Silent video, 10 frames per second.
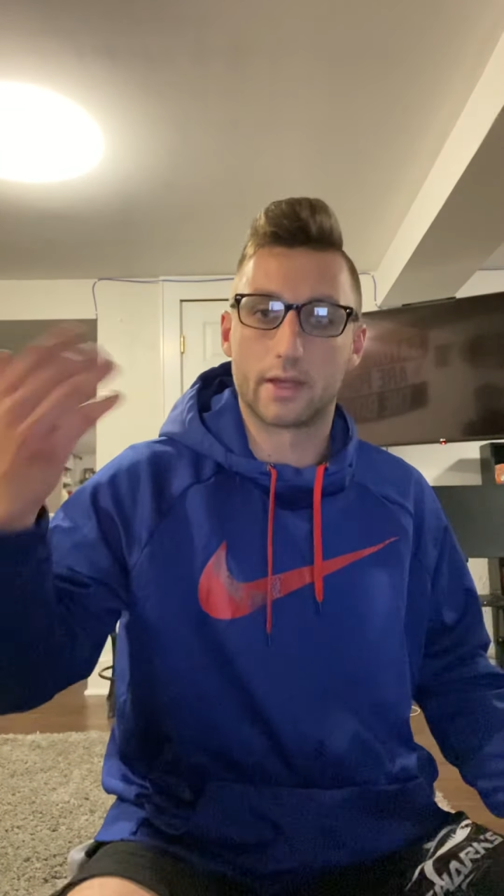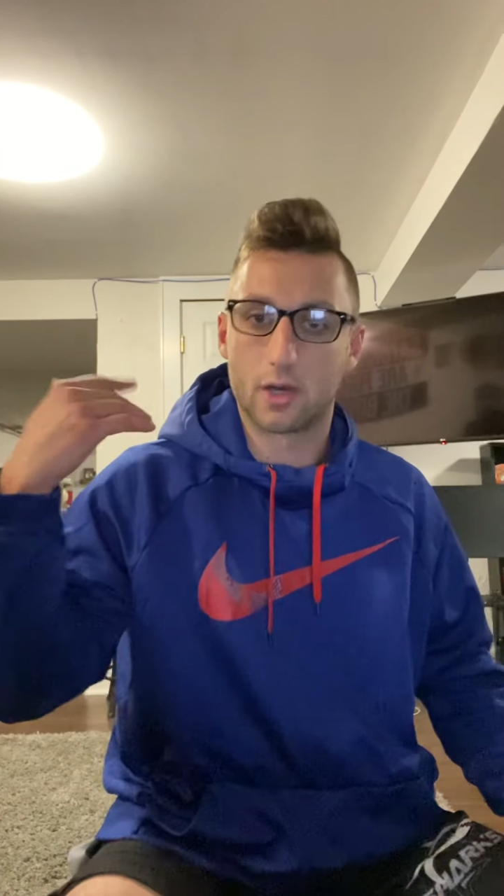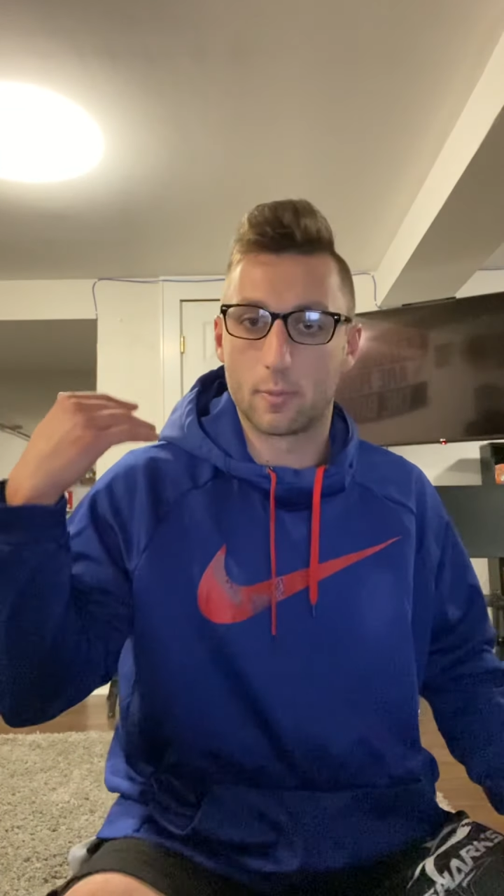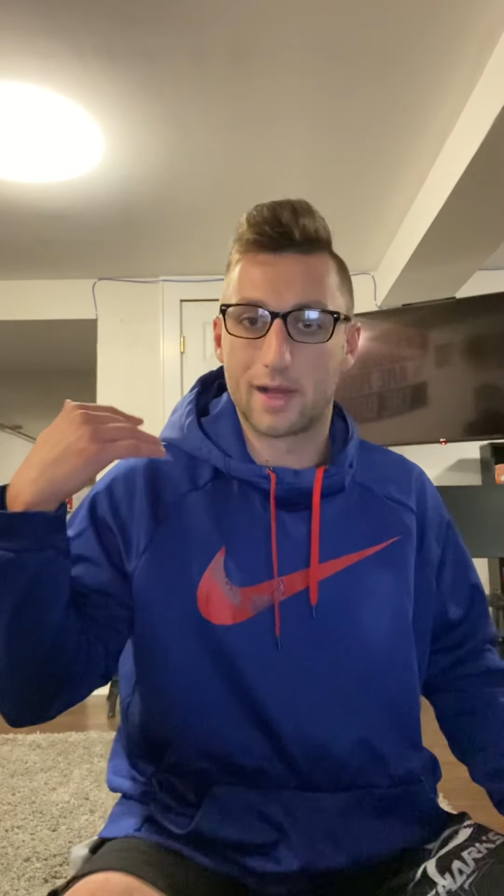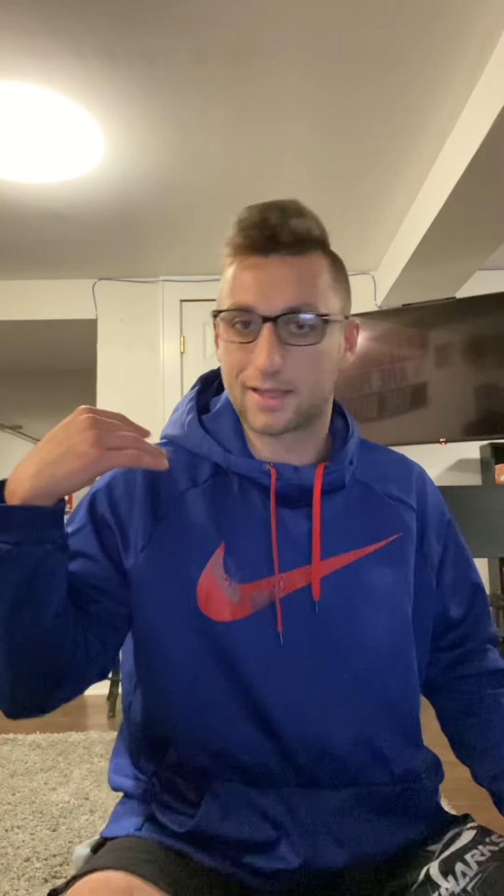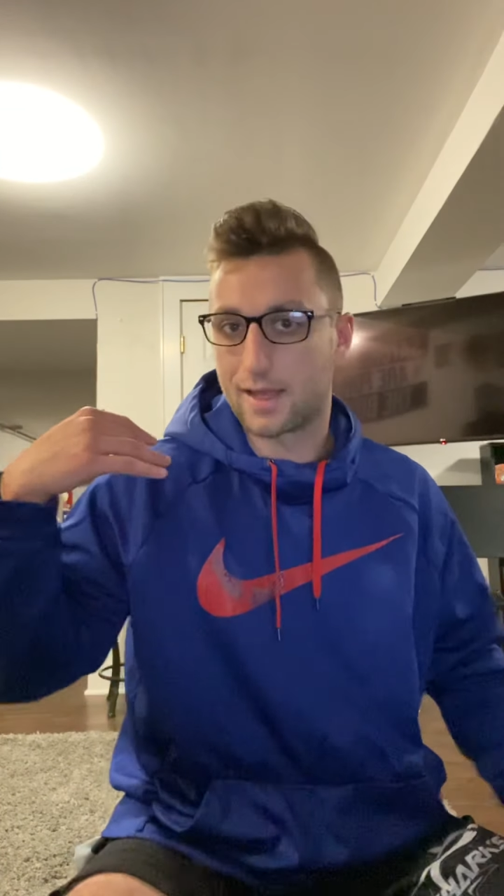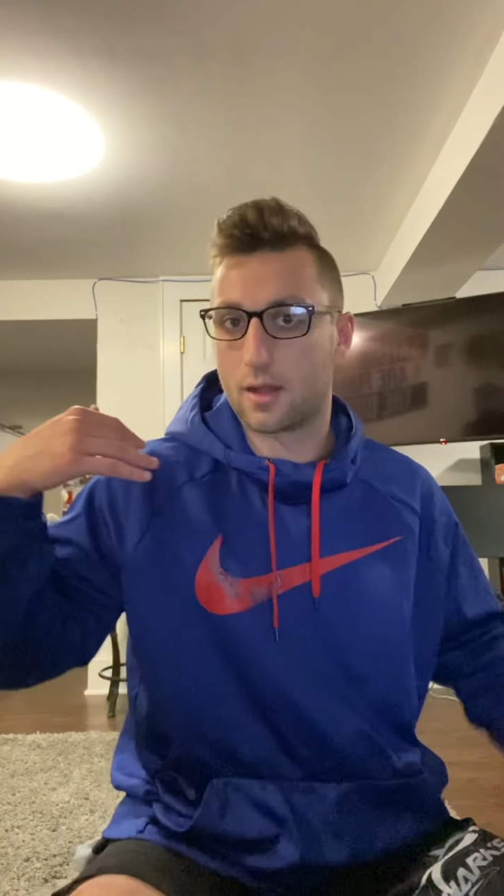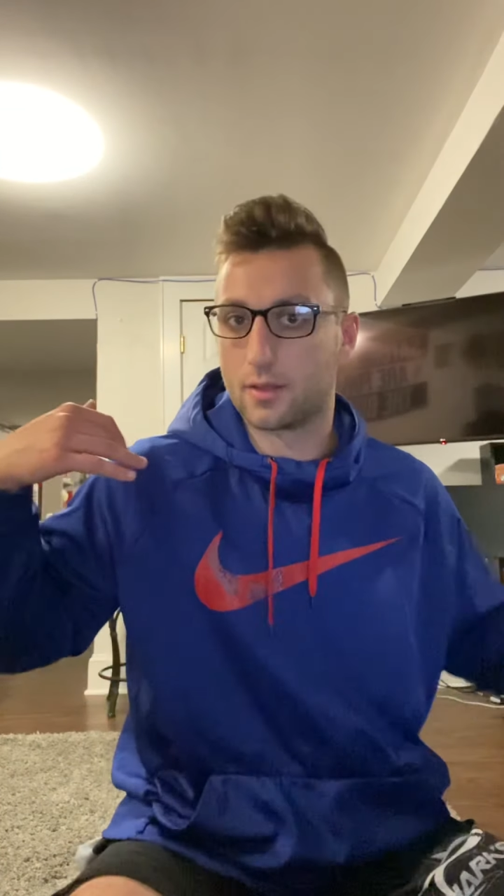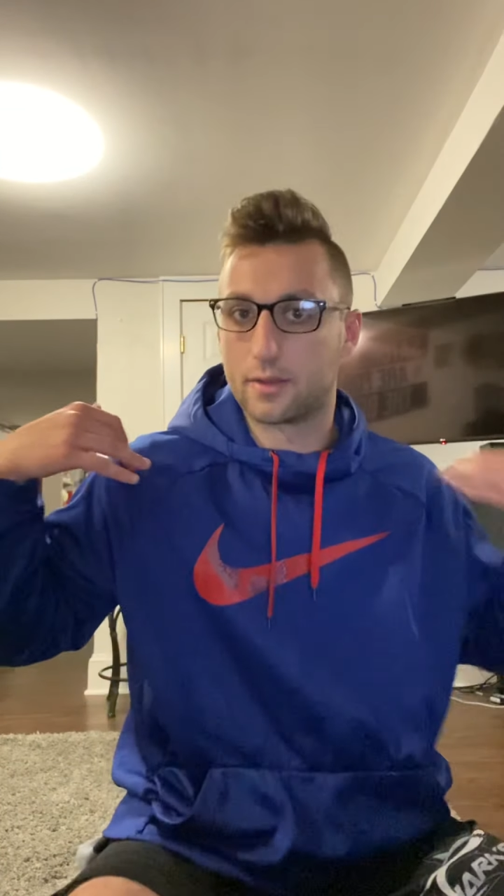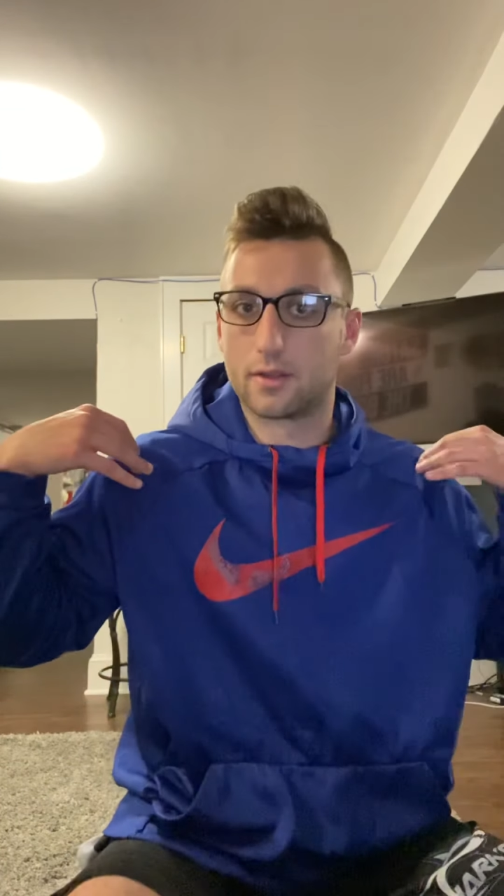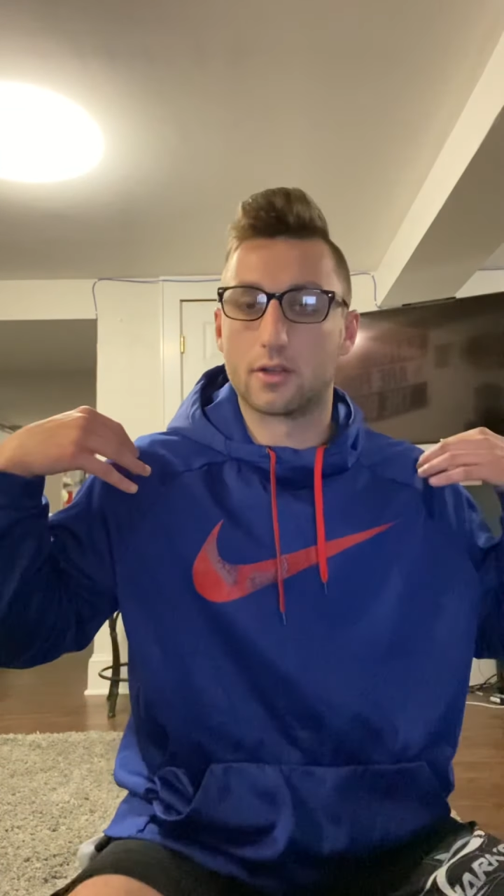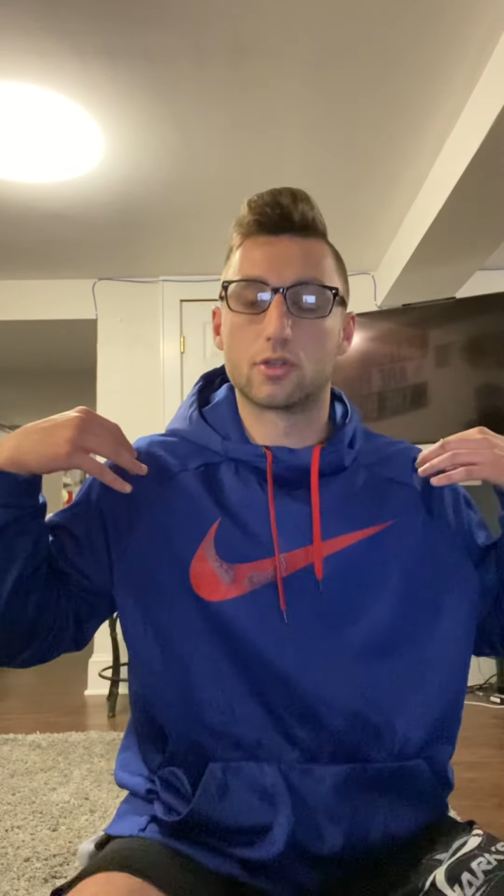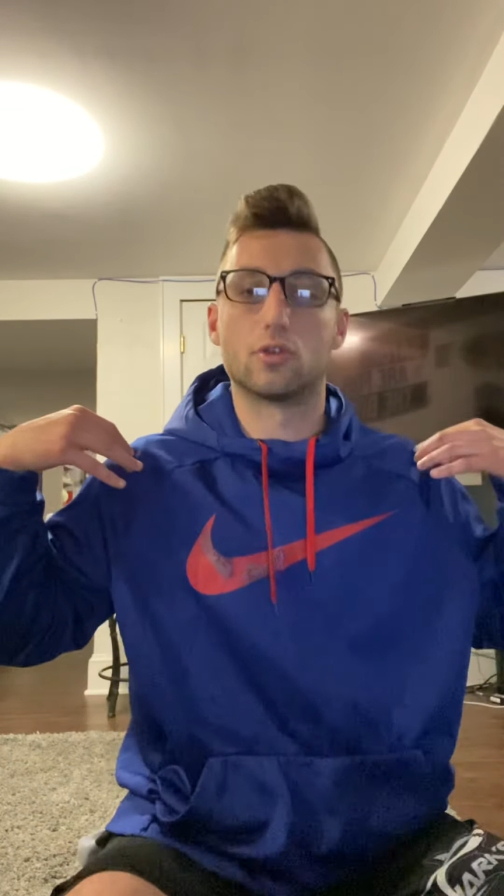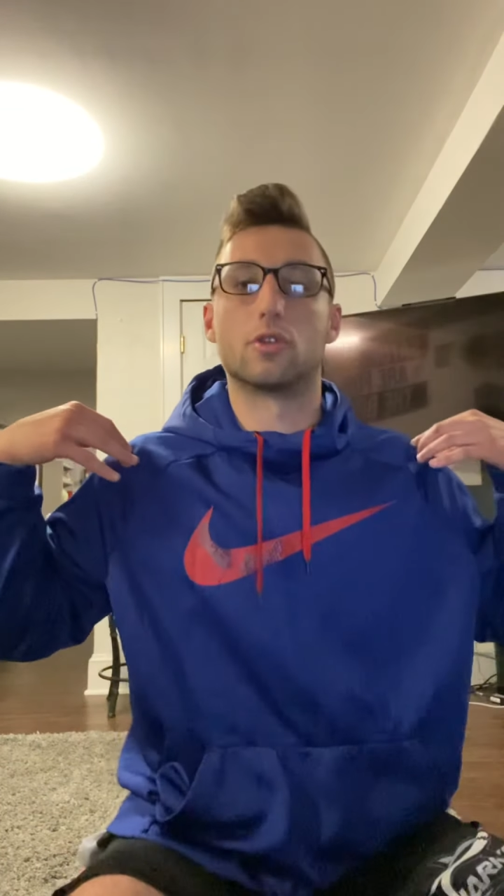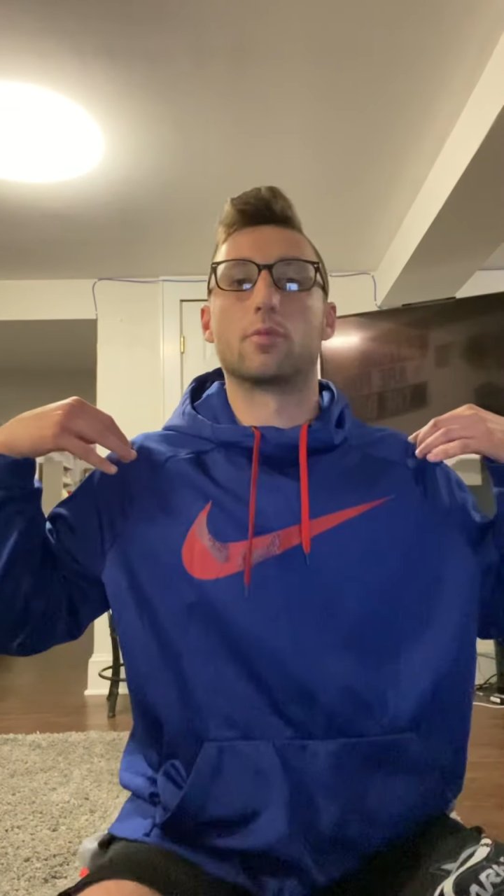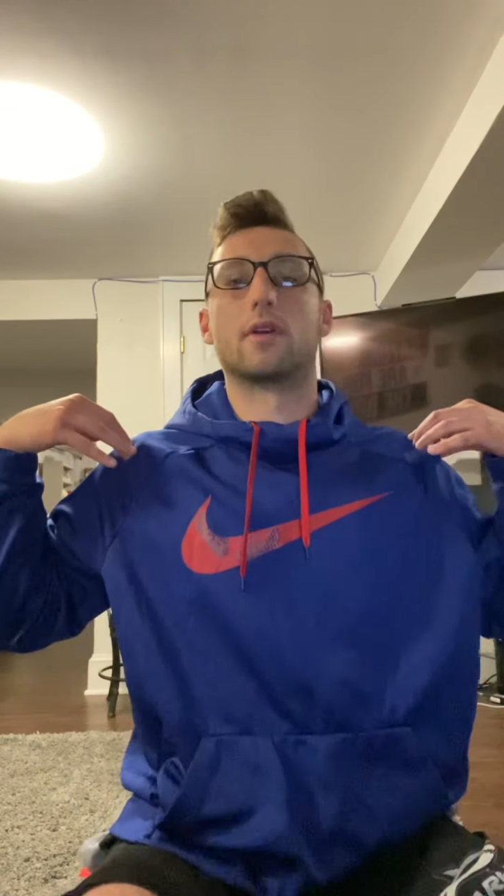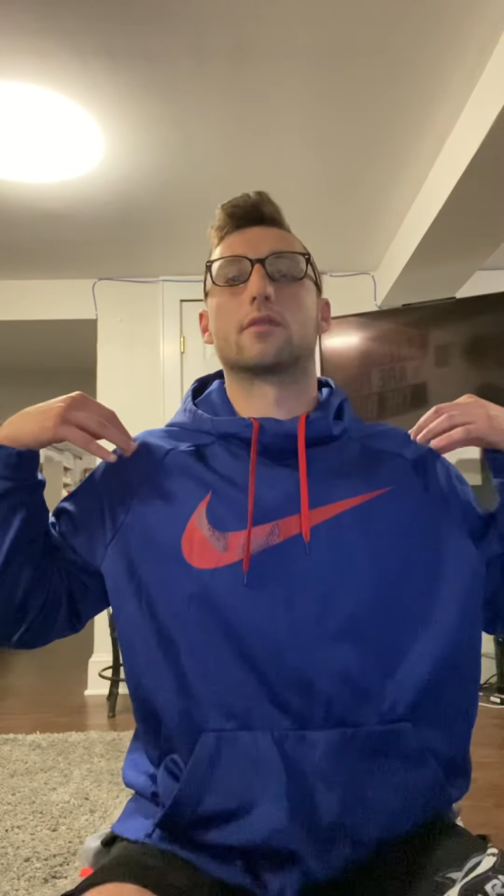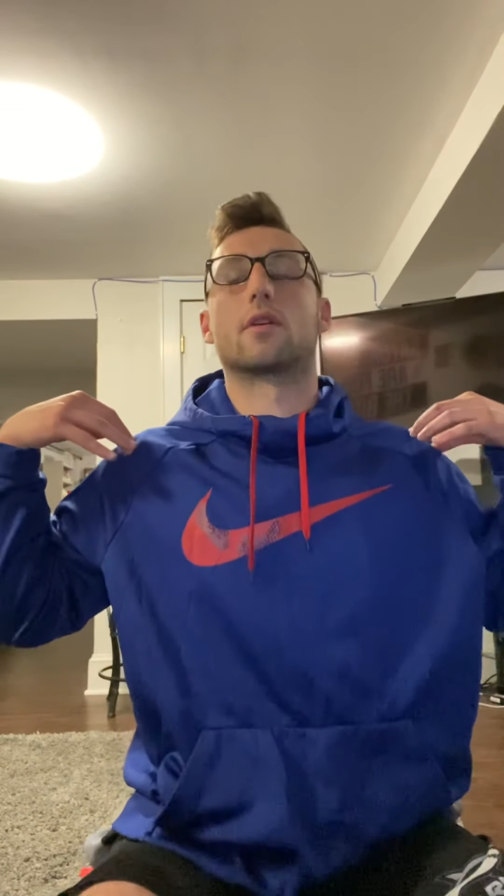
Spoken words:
go back down that their shoulder blades are